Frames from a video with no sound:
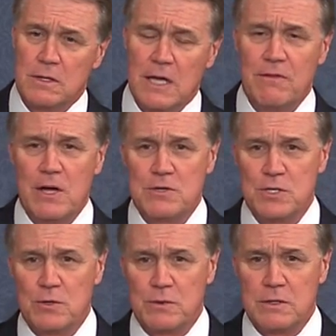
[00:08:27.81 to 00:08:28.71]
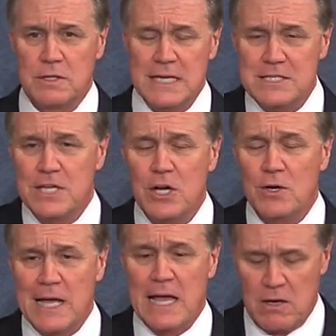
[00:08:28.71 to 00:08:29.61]
and their children. It's
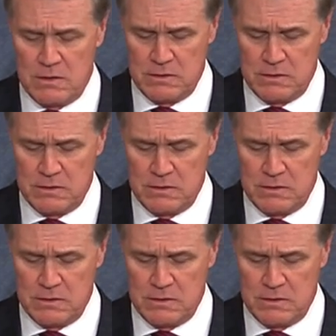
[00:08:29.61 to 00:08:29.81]
here now.